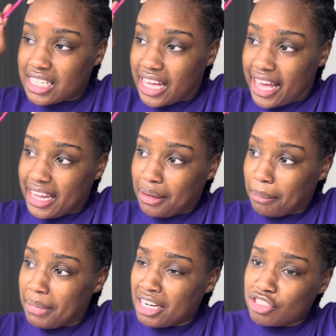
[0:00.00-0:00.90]

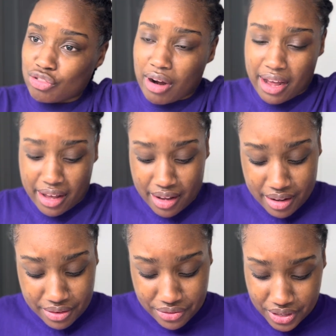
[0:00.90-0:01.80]
8-minute drive
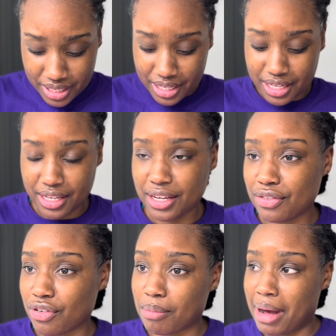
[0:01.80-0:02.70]

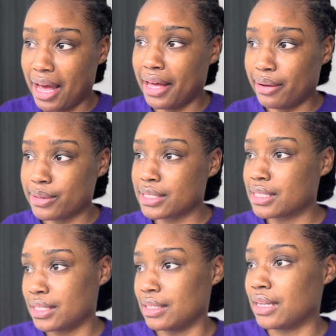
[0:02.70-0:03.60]
from my house
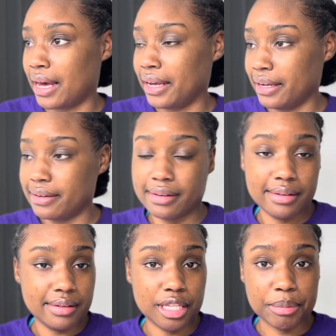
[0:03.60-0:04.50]
to like
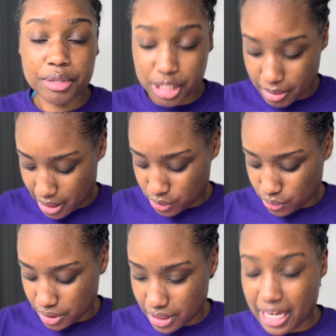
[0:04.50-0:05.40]
the beauty supply store.
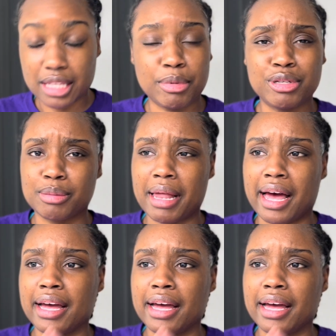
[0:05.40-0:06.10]
Not the beauty supply,